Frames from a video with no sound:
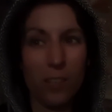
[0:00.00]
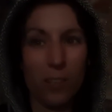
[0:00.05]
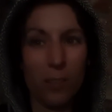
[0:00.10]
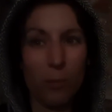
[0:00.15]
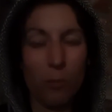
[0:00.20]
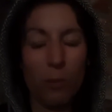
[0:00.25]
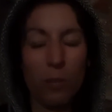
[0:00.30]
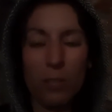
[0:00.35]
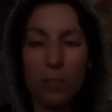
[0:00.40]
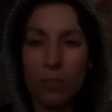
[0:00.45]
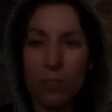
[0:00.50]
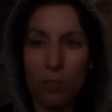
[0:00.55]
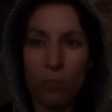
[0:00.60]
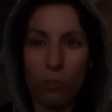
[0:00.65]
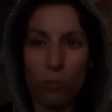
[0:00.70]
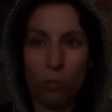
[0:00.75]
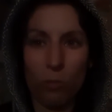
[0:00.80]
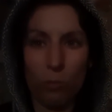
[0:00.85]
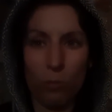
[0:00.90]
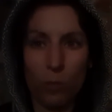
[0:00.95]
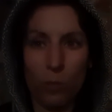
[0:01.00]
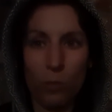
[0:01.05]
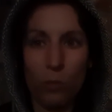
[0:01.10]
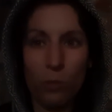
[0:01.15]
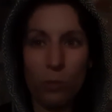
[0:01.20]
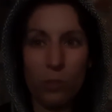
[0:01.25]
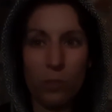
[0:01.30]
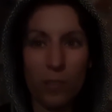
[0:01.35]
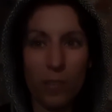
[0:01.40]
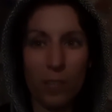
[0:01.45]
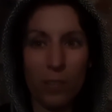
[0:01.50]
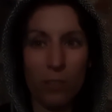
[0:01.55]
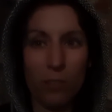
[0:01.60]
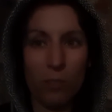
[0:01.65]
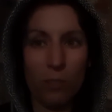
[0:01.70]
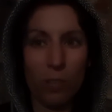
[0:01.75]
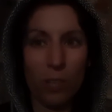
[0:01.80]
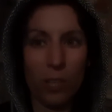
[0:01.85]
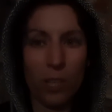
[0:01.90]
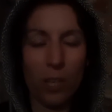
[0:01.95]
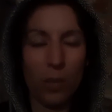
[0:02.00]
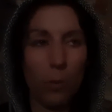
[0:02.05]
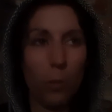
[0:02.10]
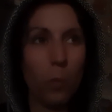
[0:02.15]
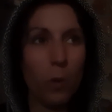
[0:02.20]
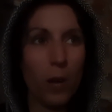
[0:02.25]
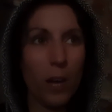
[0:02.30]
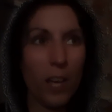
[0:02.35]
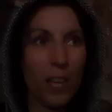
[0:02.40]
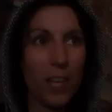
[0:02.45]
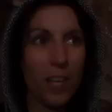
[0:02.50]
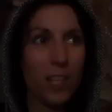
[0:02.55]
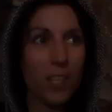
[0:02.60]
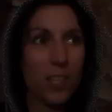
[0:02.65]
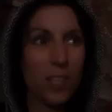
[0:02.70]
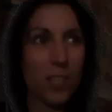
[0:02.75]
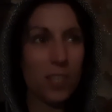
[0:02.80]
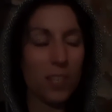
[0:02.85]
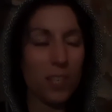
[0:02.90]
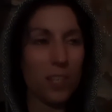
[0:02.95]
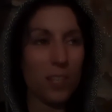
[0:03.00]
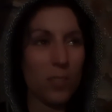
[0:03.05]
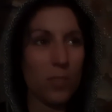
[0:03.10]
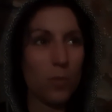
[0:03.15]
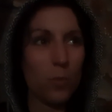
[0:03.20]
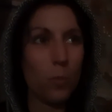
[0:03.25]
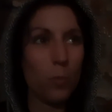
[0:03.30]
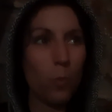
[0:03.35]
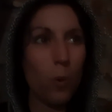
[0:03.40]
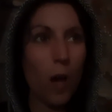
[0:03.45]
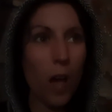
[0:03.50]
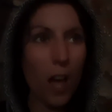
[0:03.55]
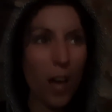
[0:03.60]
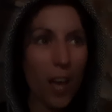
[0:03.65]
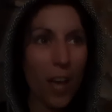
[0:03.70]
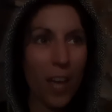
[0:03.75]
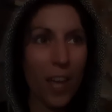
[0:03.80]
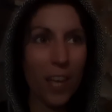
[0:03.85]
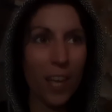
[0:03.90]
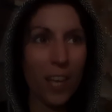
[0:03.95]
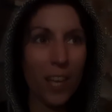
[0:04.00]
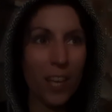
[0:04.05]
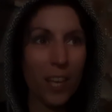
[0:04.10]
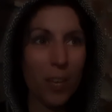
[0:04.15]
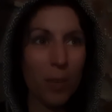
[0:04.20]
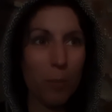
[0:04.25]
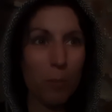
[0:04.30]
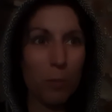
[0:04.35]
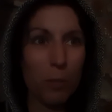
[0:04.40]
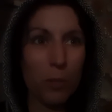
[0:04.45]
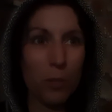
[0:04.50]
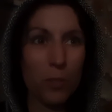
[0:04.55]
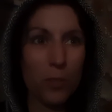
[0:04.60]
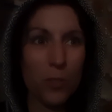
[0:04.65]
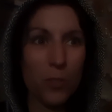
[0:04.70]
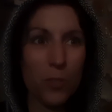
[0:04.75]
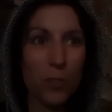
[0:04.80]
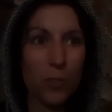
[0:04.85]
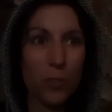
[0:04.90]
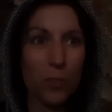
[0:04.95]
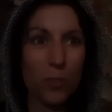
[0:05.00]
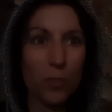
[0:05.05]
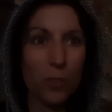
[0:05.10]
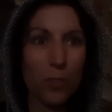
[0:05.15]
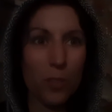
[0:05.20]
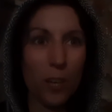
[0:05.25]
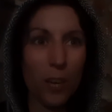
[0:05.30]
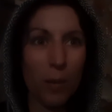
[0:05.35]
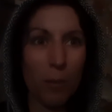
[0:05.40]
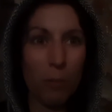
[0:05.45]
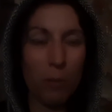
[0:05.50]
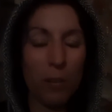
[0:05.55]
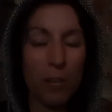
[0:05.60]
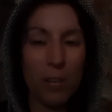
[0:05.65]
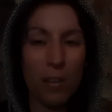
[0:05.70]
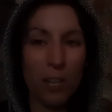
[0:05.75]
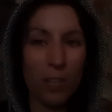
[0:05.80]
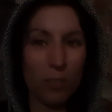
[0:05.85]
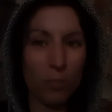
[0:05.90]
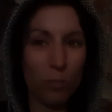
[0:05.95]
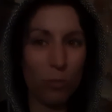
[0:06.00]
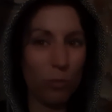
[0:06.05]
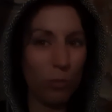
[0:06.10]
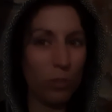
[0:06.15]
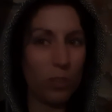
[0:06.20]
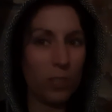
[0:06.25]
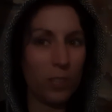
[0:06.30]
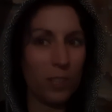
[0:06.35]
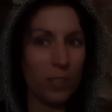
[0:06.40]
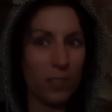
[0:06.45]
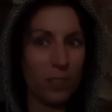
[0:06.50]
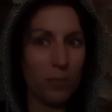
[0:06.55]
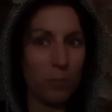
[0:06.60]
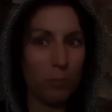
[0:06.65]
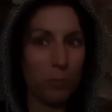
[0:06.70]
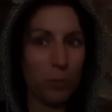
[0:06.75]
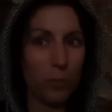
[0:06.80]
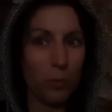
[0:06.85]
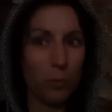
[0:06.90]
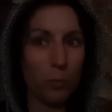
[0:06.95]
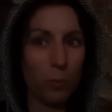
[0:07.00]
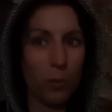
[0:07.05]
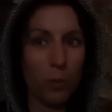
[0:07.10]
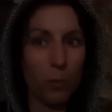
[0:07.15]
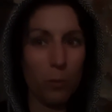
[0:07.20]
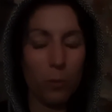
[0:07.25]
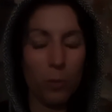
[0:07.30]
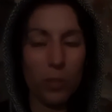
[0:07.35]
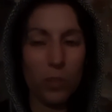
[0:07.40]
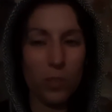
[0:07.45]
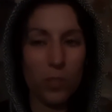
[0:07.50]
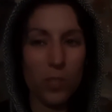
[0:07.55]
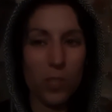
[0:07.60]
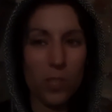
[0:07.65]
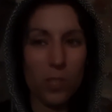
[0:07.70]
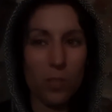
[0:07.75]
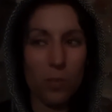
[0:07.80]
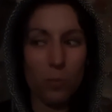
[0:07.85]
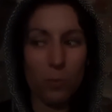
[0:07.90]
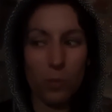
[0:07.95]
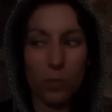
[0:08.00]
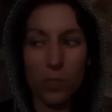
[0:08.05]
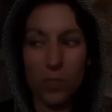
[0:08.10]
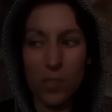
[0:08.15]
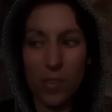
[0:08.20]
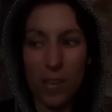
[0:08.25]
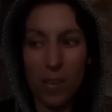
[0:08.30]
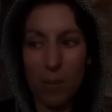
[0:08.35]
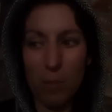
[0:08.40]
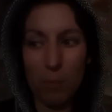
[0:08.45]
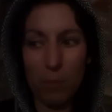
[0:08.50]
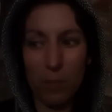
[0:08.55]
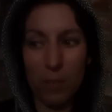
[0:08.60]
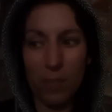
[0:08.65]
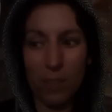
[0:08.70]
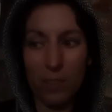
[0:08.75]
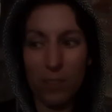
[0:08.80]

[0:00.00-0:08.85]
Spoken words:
really not going good, and you're like, why is this? Why? Because I really like to do this, but what is happening